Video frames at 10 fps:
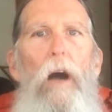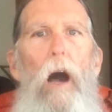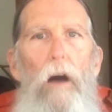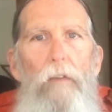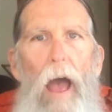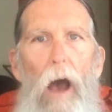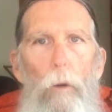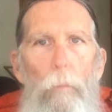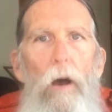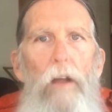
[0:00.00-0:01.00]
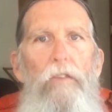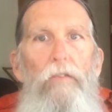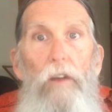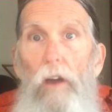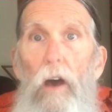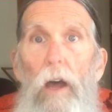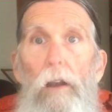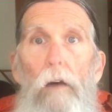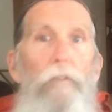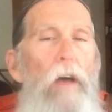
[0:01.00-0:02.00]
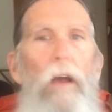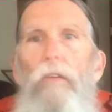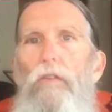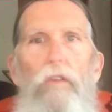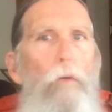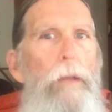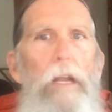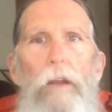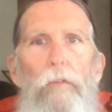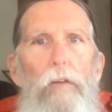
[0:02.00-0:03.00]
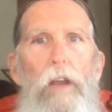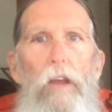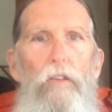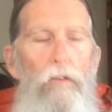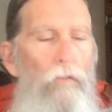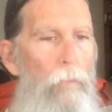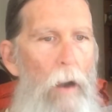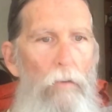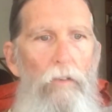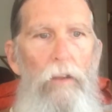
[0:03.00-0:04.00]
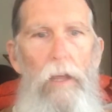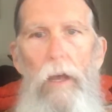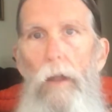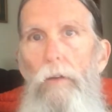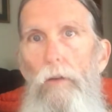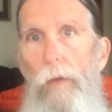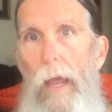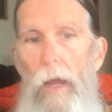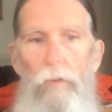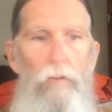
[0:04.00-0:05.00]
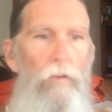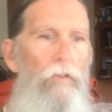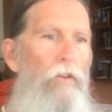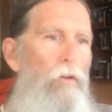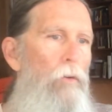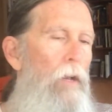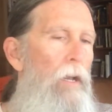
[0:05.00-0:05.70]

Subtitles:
of how much the gut affects so many different issues, from our skin to cancers to